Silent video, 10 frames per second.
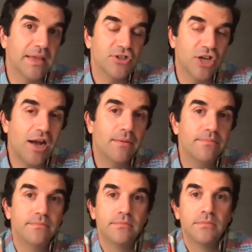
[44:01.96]
get a
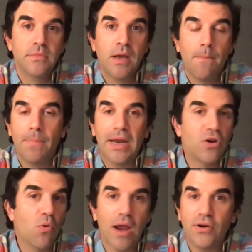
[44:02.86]
job, but I
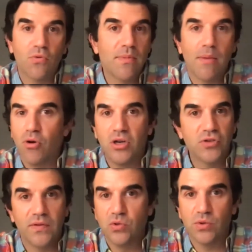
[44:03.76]
don't I don't remember
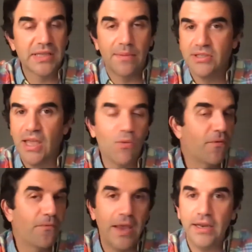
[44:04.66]
individual assignments. They will
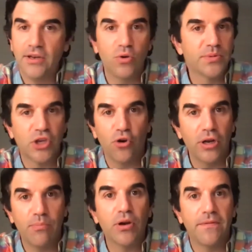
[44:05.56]
fade into
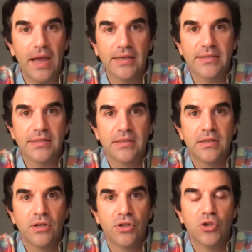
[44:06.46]
obscurity pretty fast.
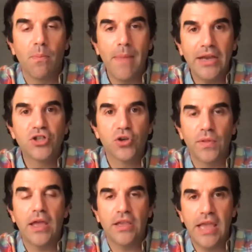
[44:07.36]
So make sure
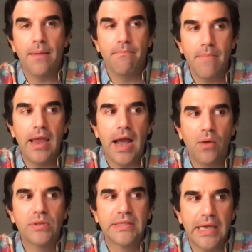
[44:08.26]
that yeah, may, I
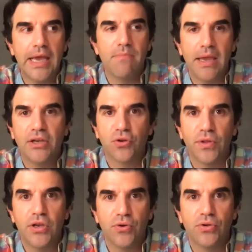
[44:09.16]
would say make sure
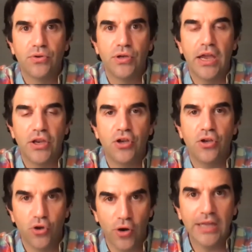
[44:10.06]
that your that
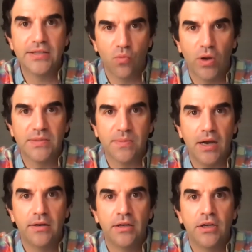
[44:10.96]
your head's in the right
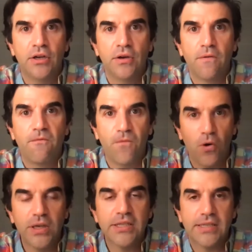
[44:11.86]
spot.
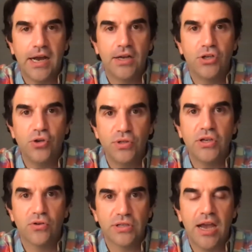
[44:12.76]
Focus on using
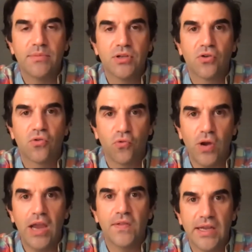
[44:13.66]
your time to
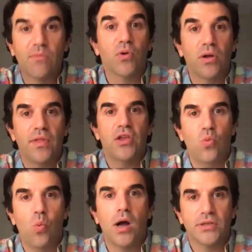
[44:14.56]
create the demo reel that you
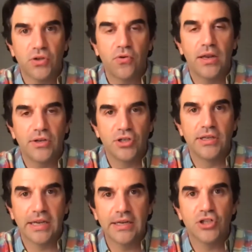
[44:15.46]
want to create a,
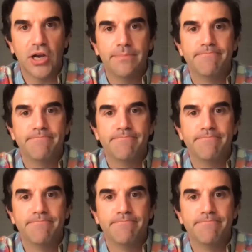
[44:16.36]
to get a job.